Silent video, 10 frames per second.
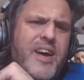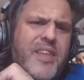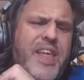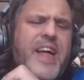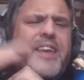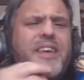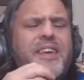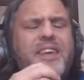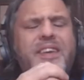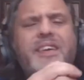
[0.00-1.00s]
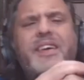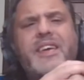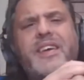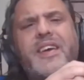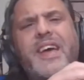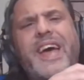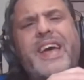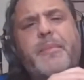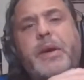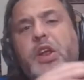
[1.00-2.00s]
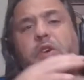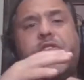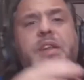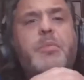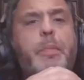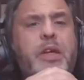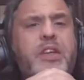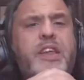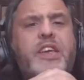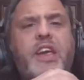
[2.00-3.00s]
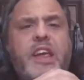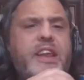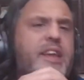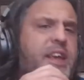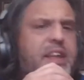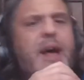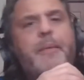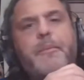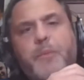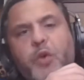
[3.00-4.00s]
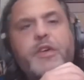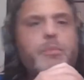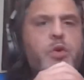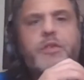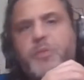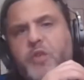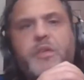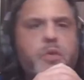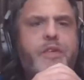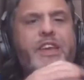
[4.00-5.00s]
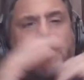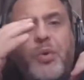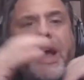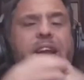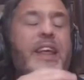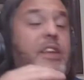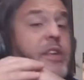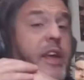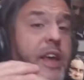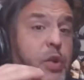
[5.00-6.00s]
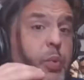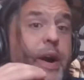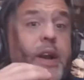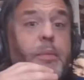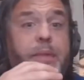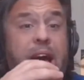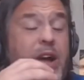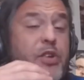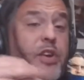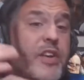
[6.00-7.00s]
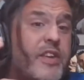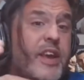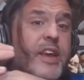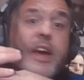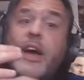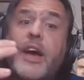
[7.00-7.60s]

then but you don't see the mobility. He's not moving, moving, moving, moving. He's 280. He's he's wearing him down. You can see